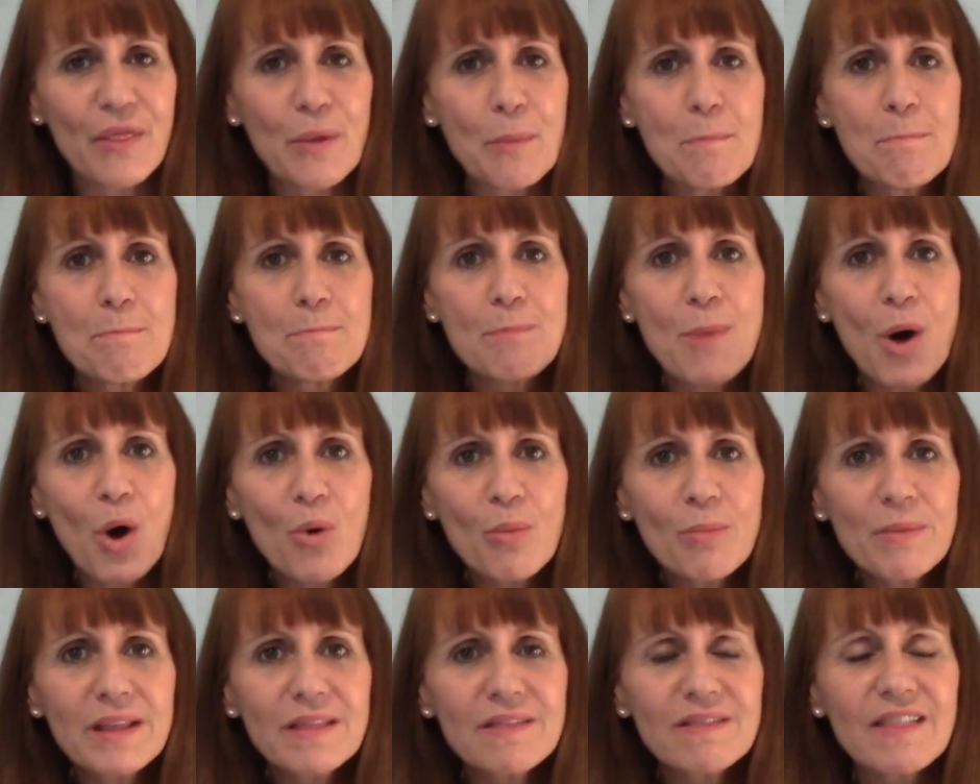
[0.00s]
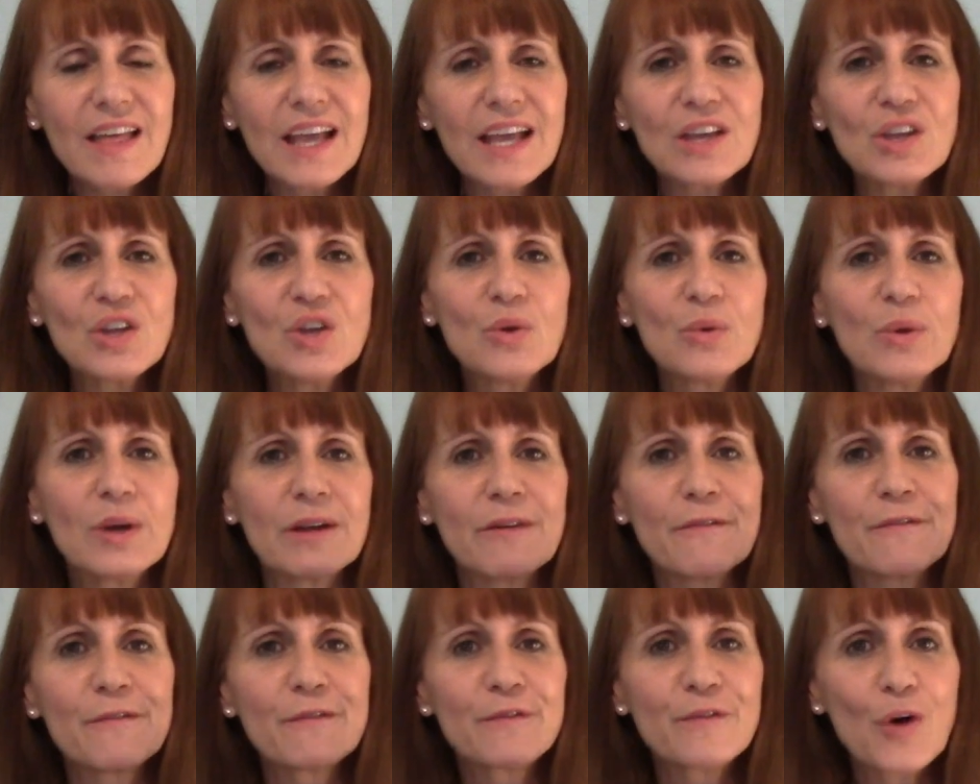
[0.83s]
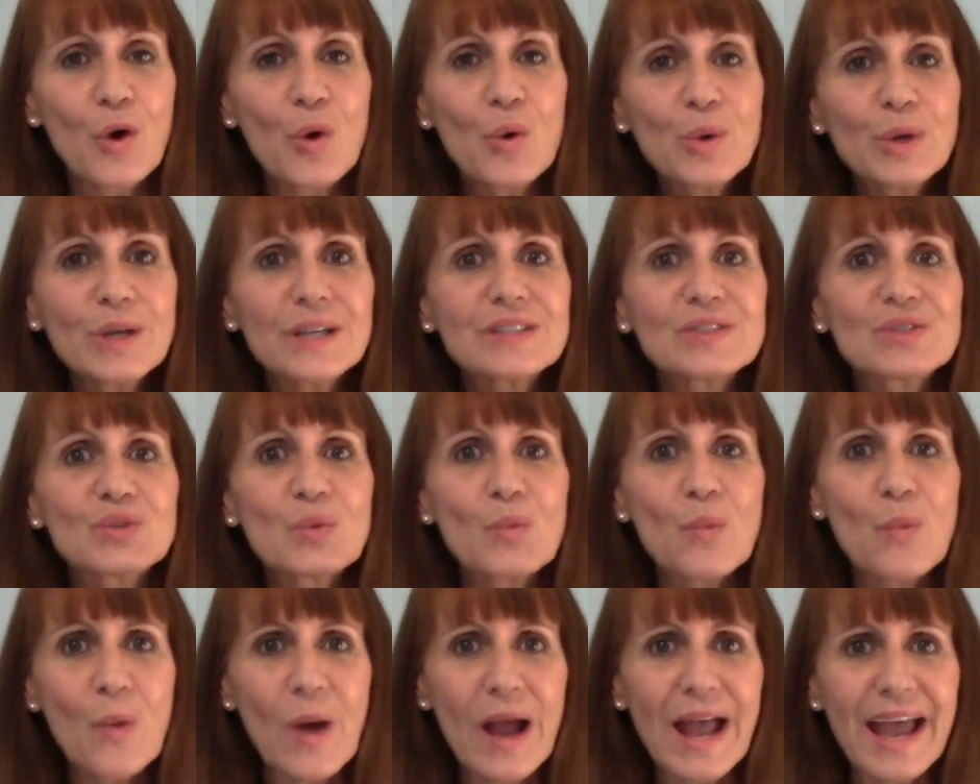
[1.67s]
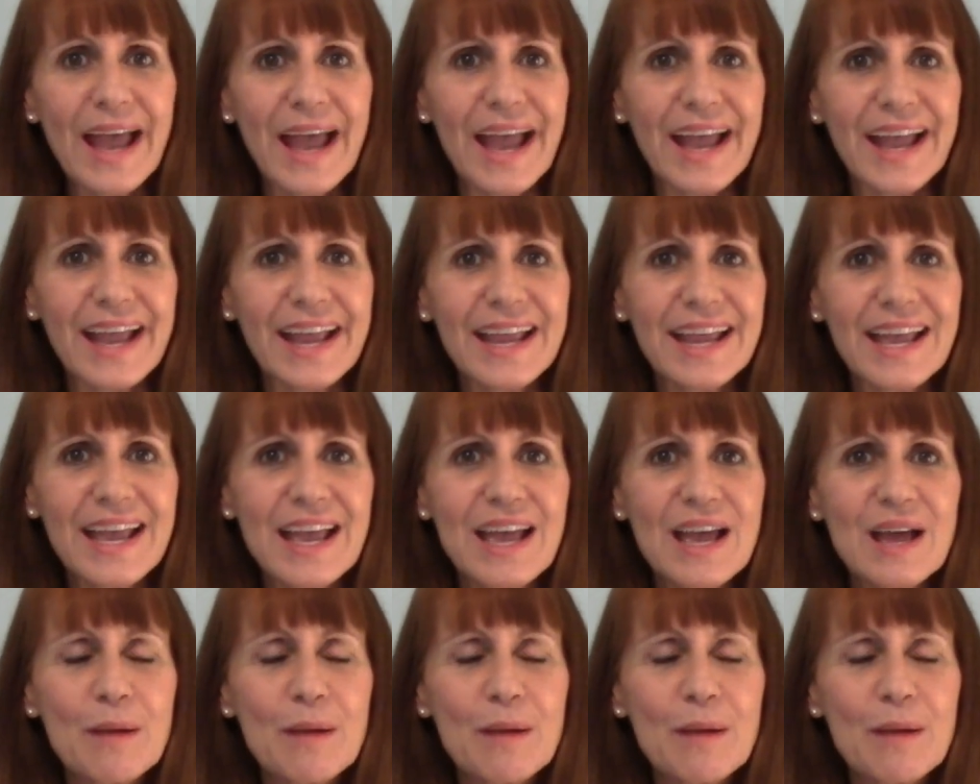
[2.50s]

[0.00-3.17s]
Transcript: The moment that you, in a focused way,